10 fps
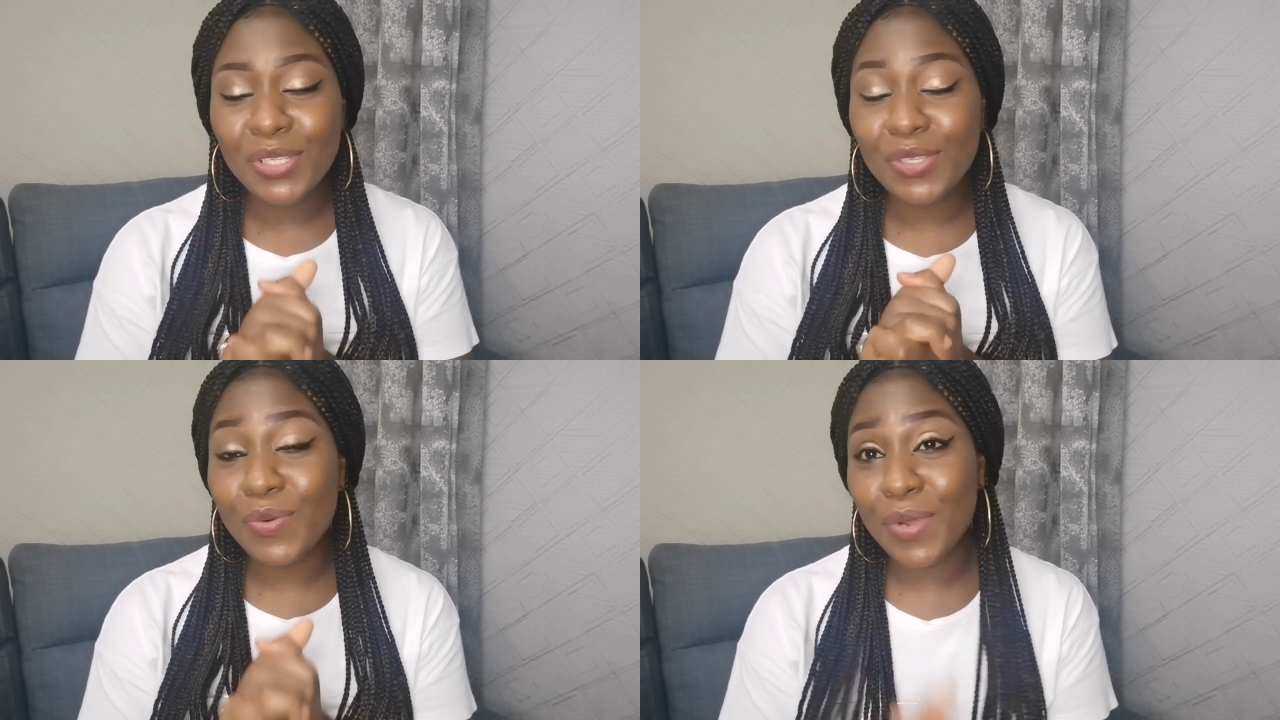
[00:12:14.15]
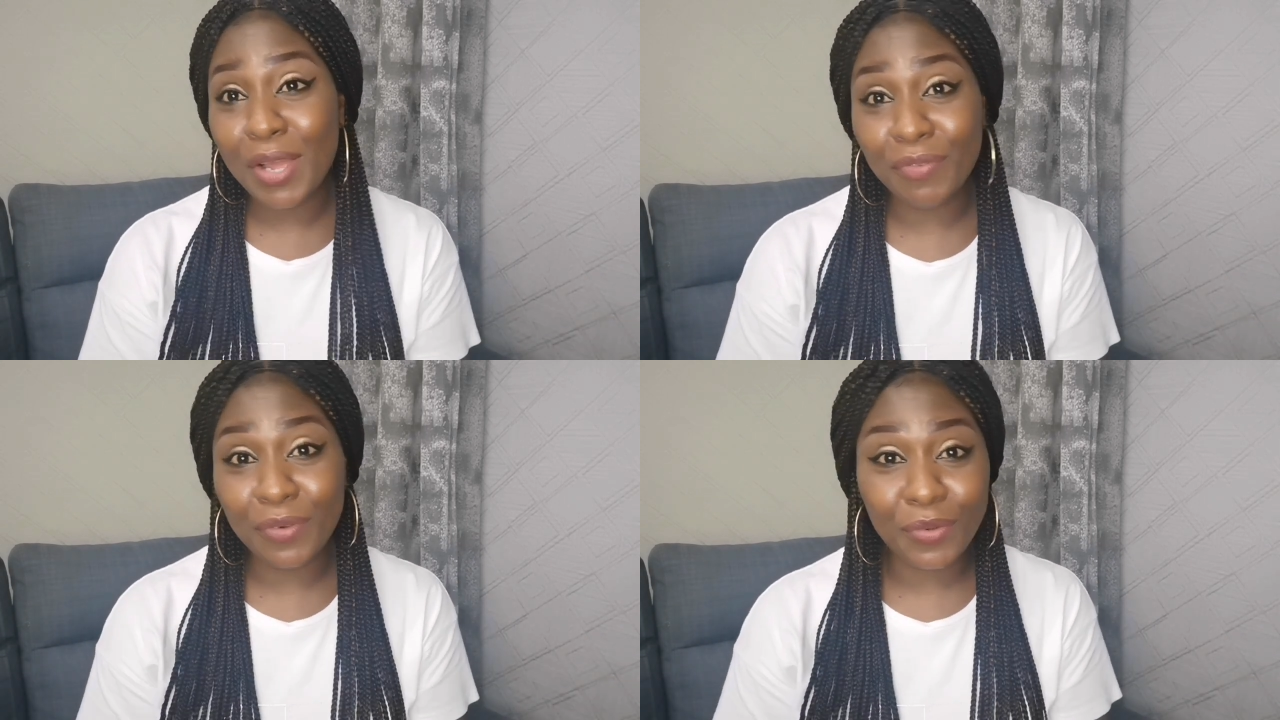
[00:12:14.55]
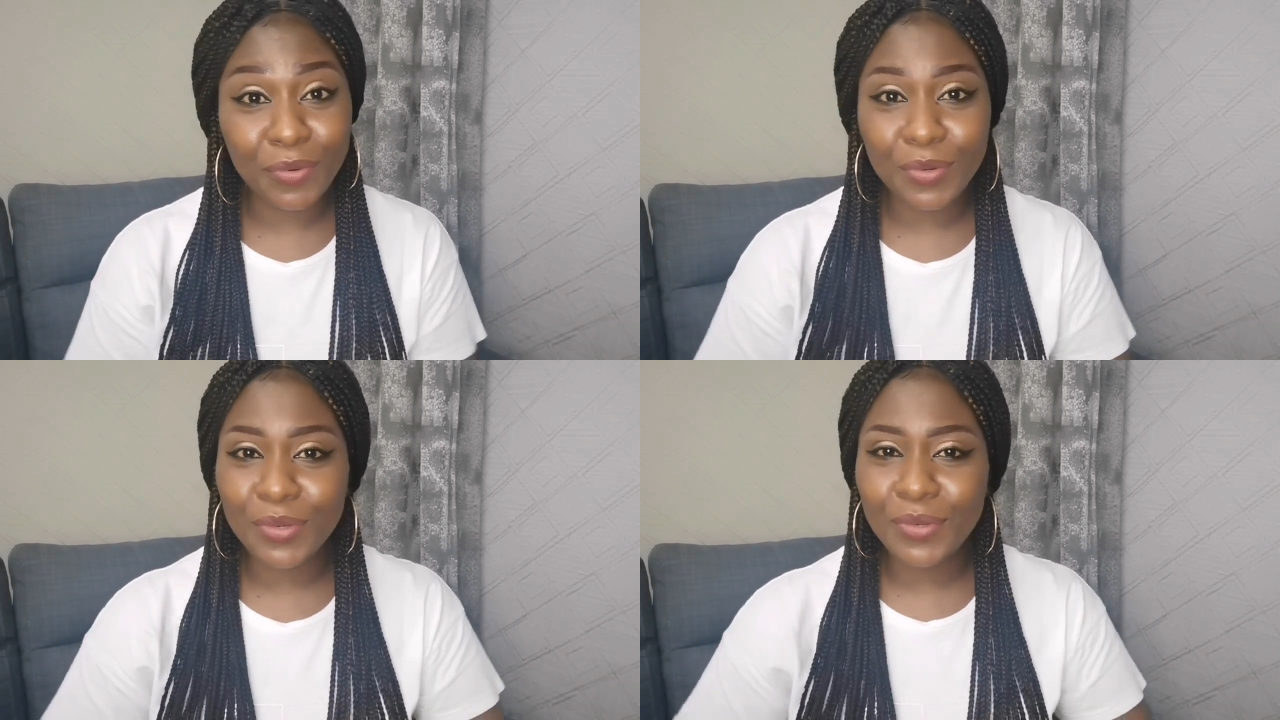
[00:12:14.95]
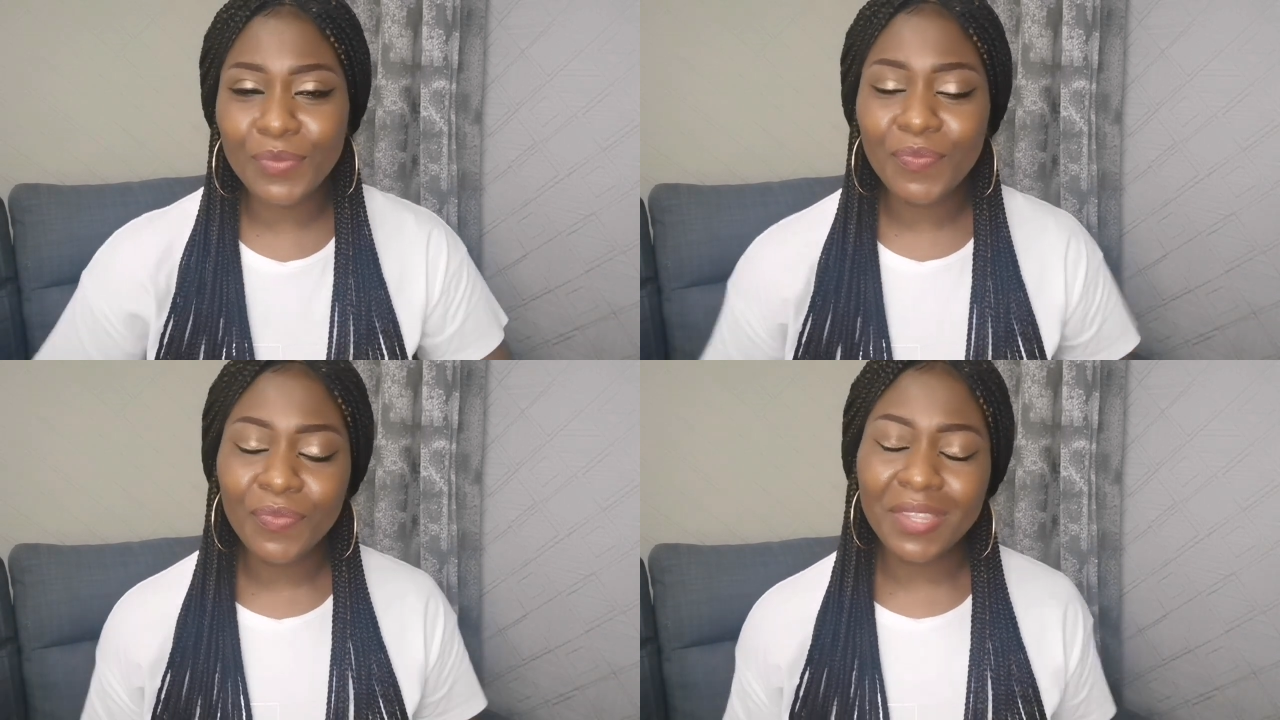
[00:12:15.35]
So without further
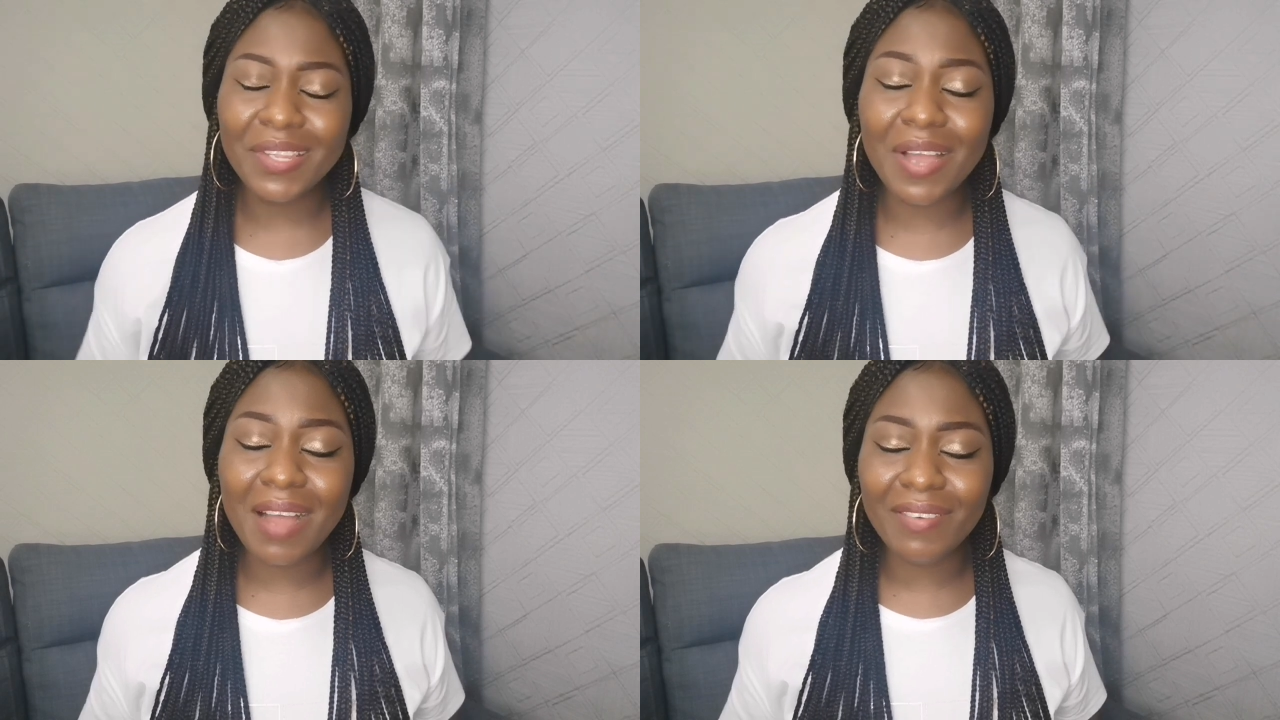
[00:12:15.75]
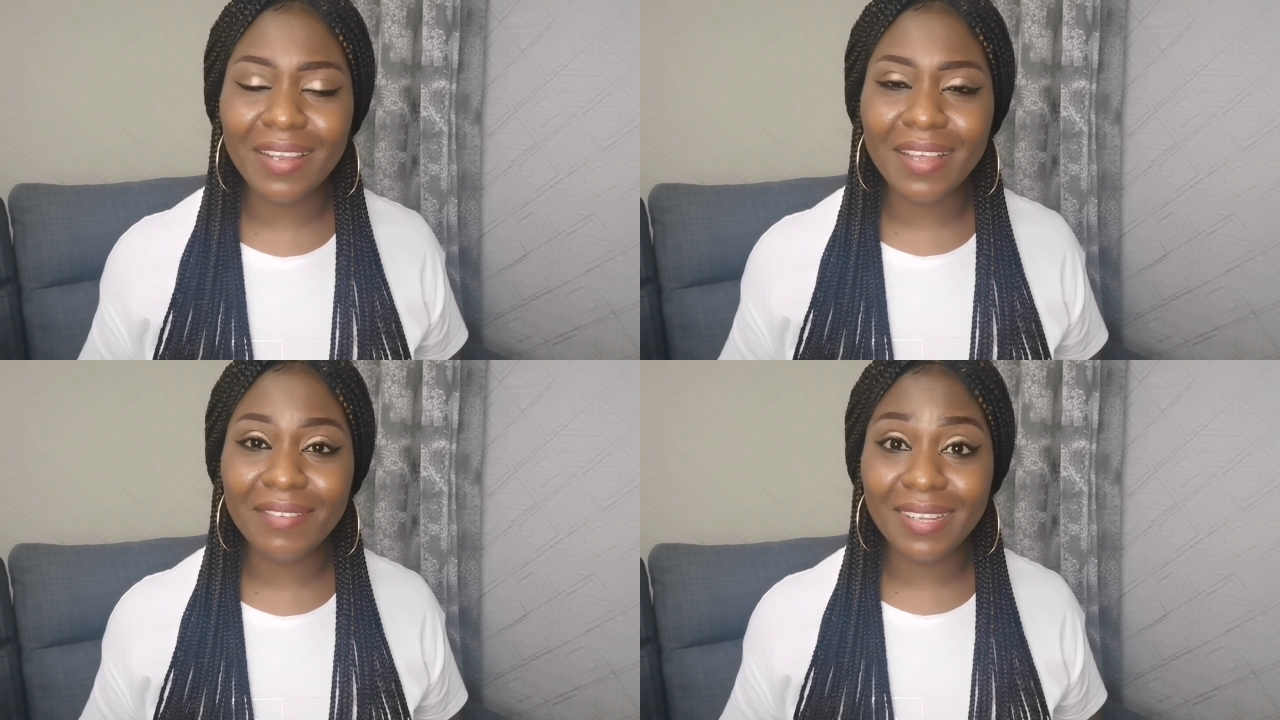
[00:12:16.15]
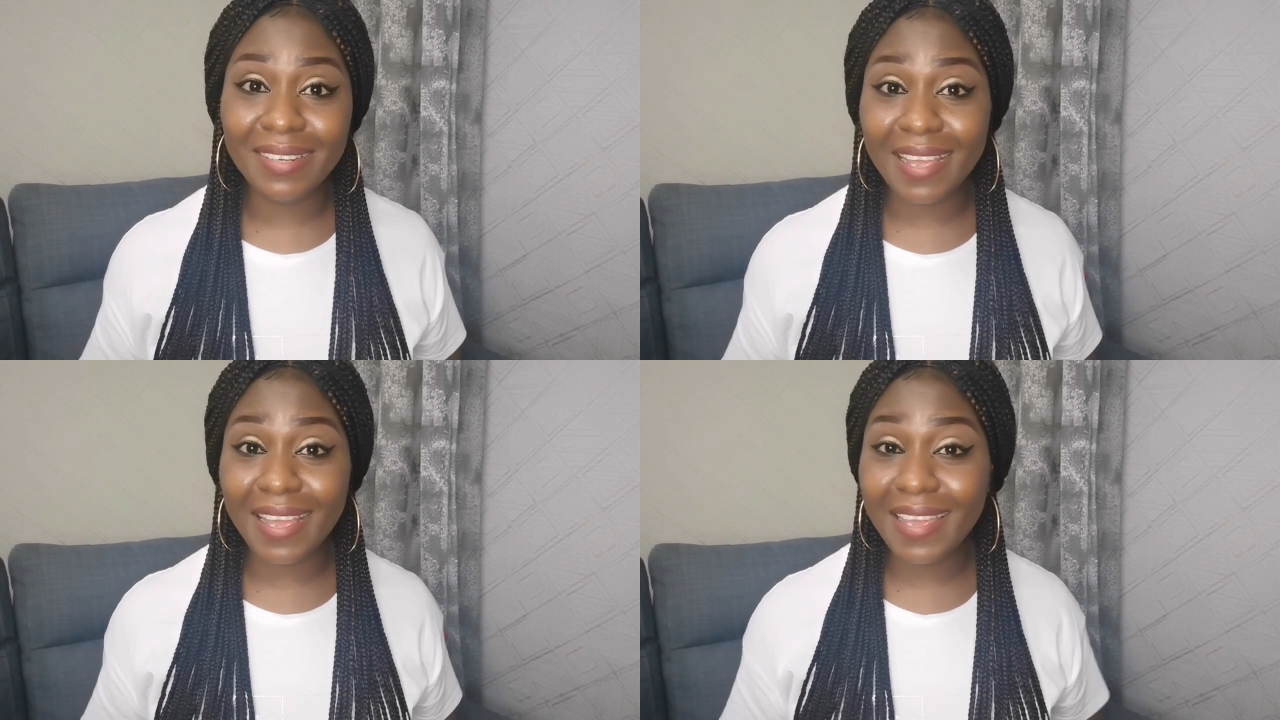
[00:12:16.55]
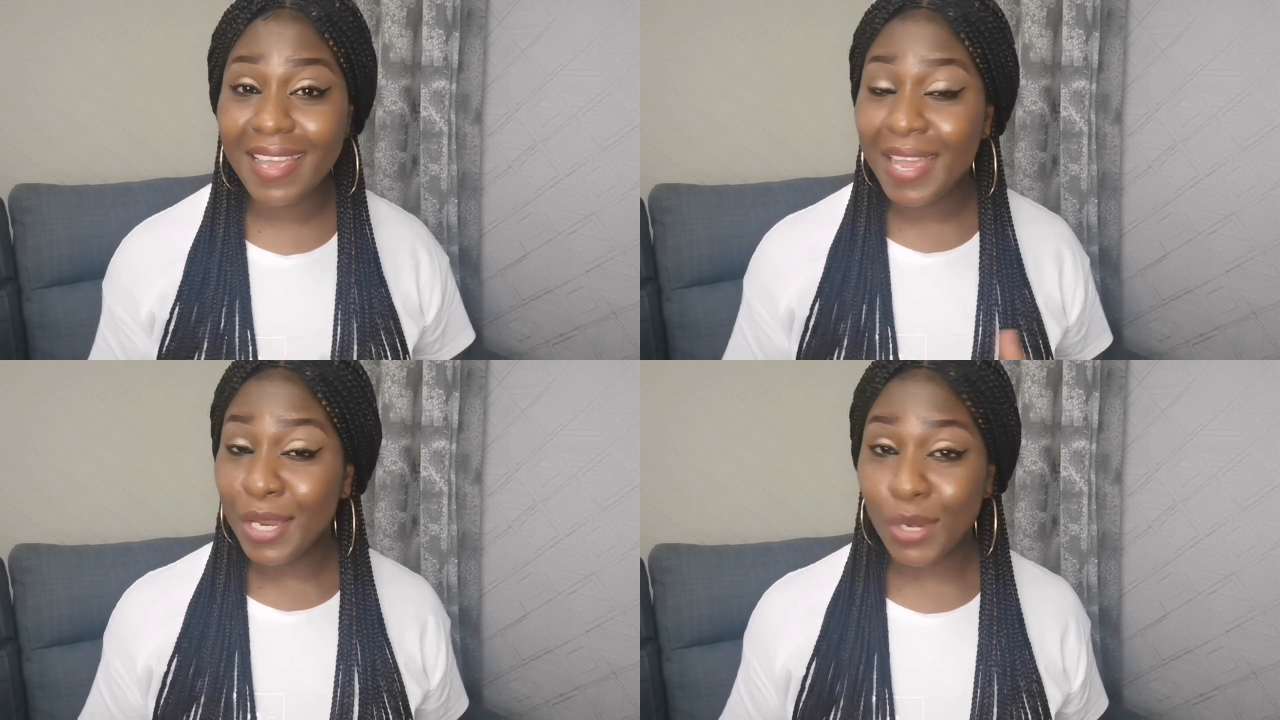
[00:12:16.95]
ado, do have a lovely day.